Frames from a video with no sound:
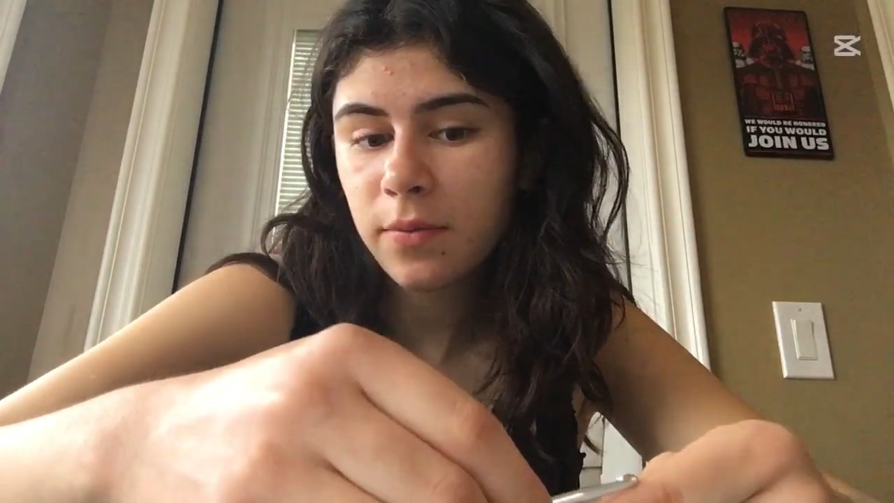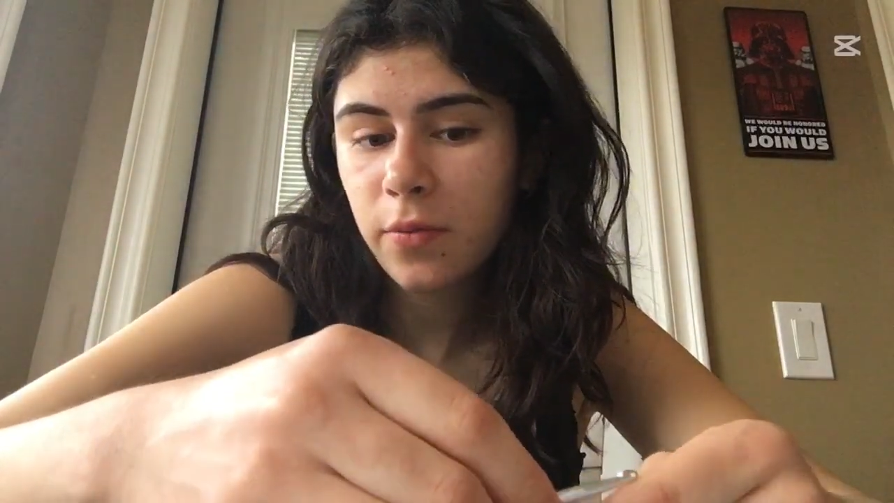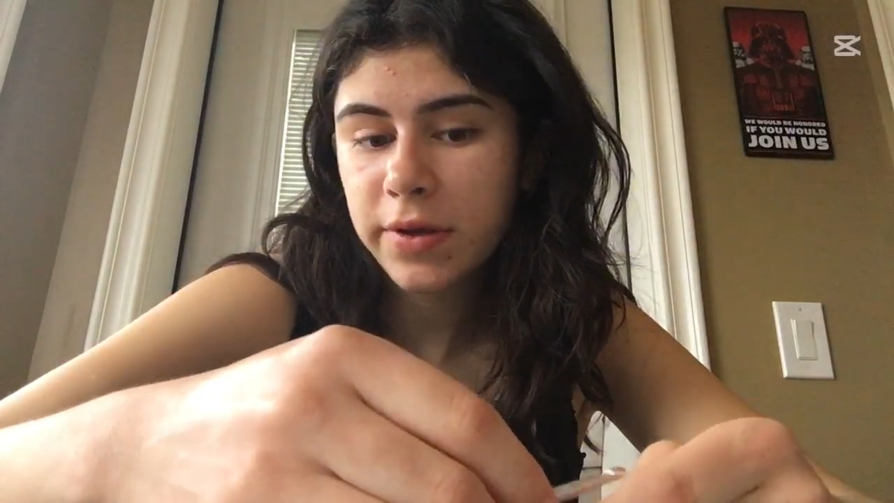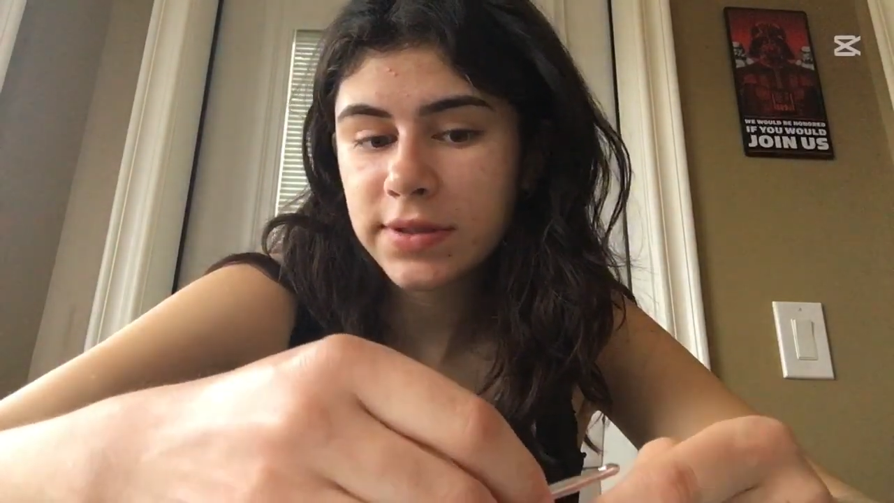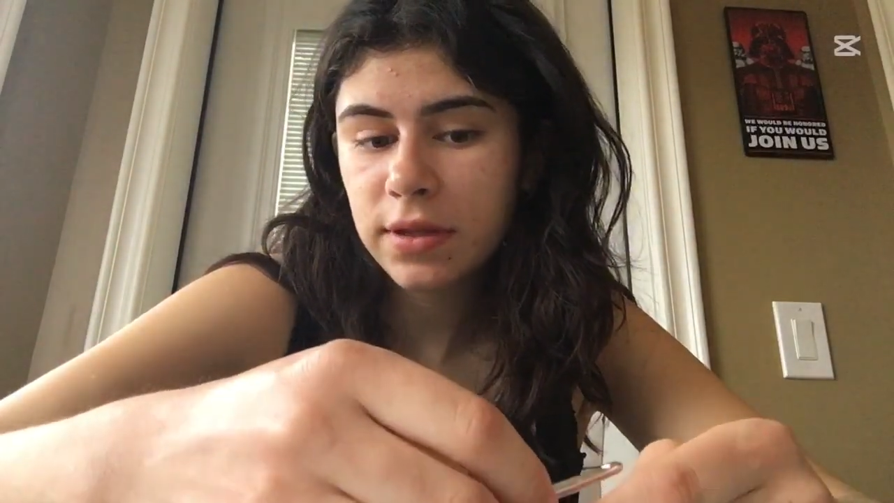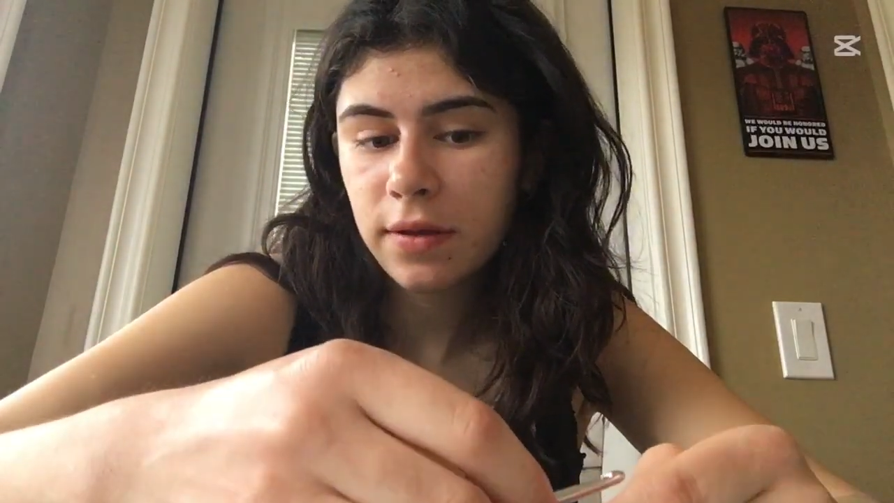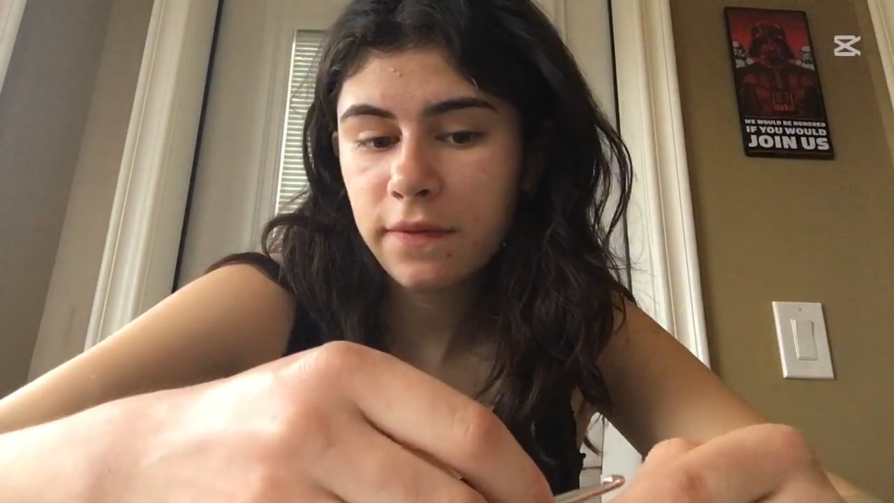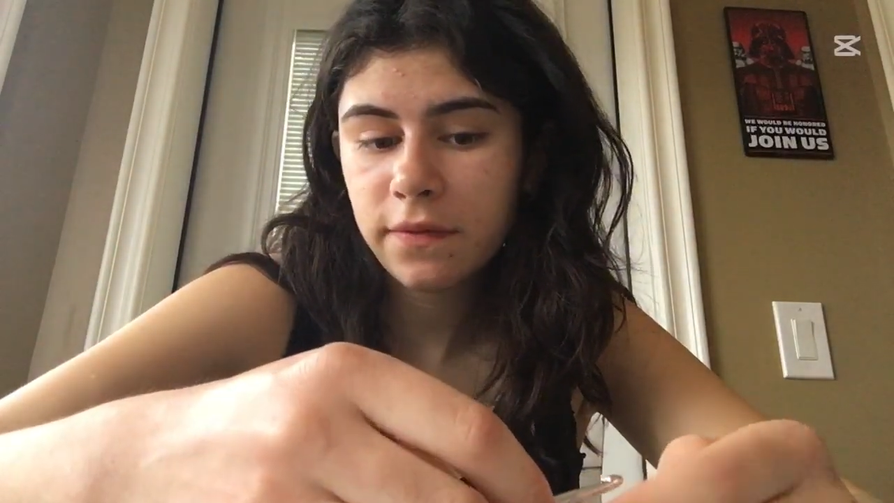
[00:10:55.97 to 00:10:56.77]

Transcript: moist enough.